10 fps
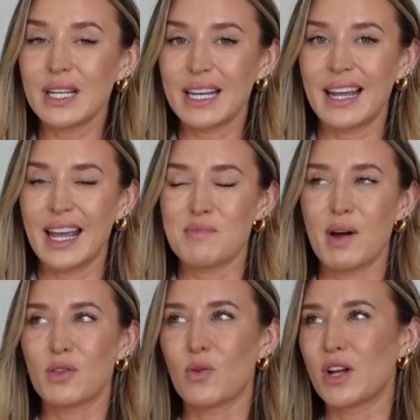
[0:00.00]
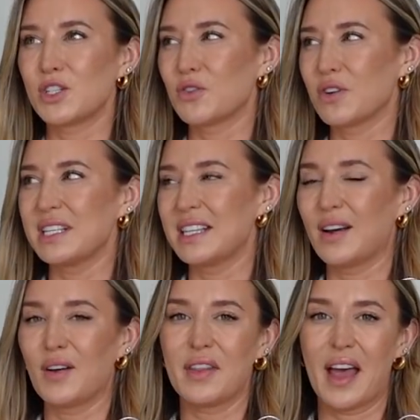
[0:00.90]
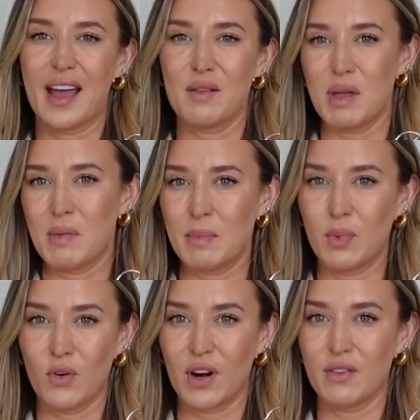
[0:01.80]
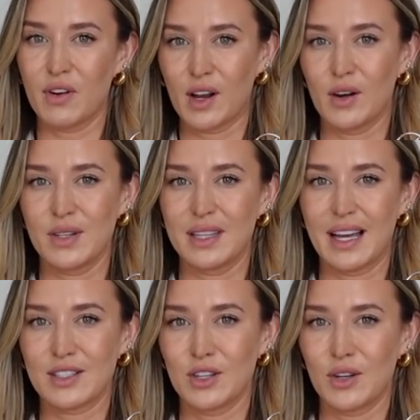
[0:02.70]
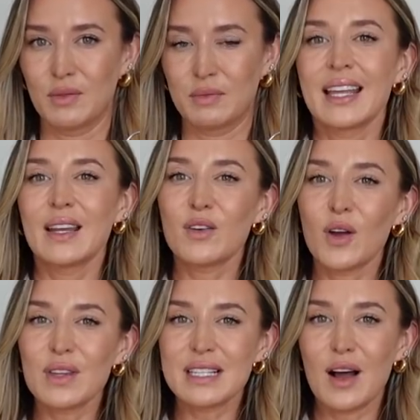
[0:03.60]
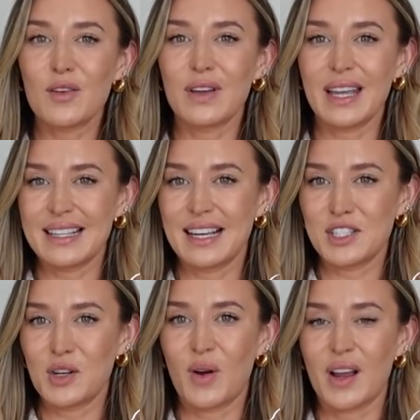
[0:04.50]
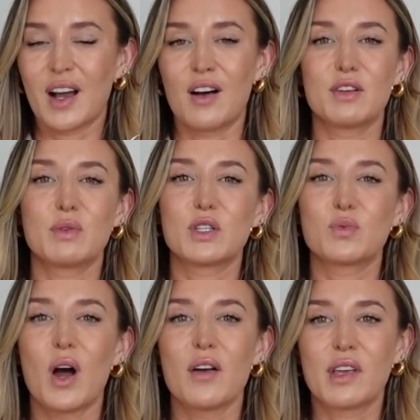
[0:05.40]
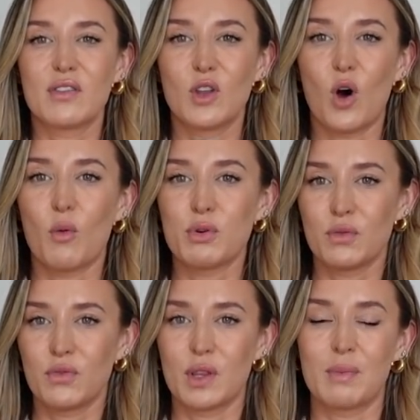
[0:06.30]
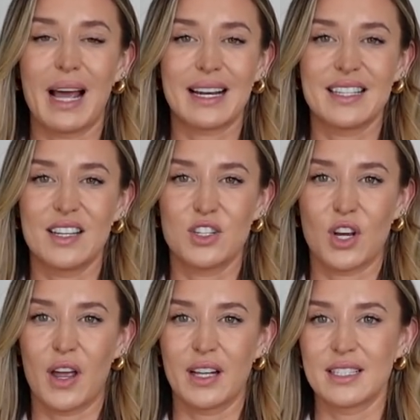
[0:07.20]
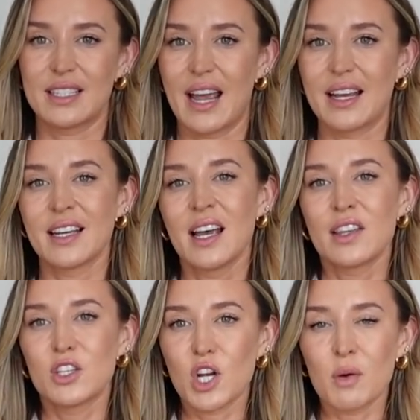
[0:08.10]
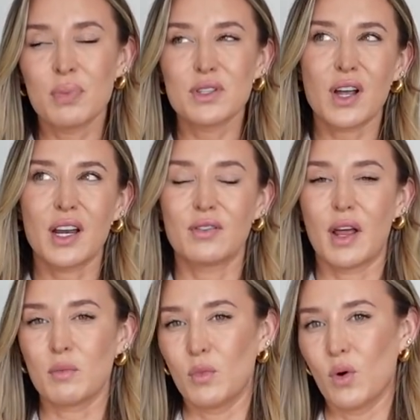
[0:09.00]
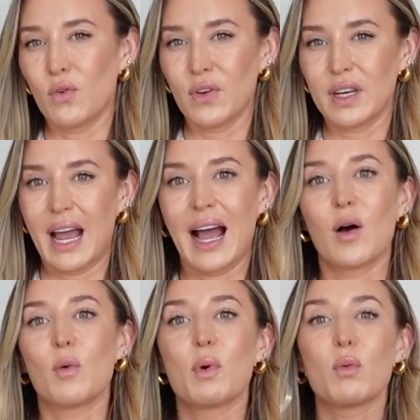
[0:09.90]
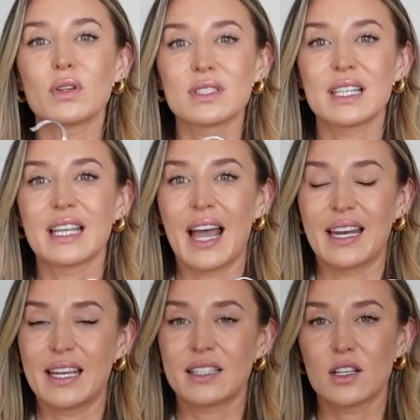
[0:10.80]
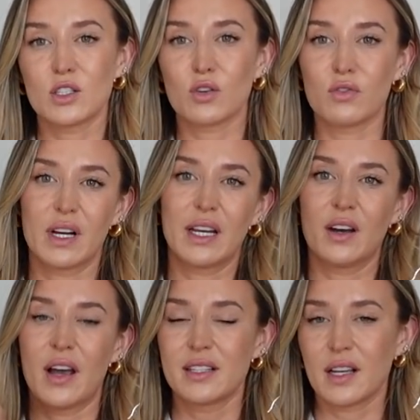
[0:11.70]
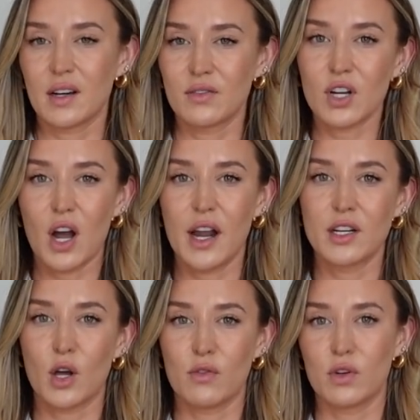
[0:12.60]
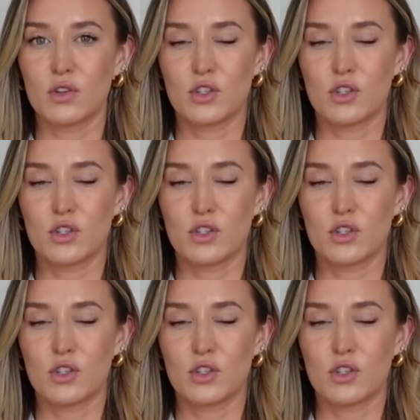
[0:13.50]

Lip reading: it in here, but I thought, as you'd already seen it on there, it'd be a bit boring if I included that too. Now, I know this outfit is actually quite covered, which is why I've given the option for the black t-shirt instead. The jumper's kind of like more for now, but once again, it does look really nice, kind of tied over your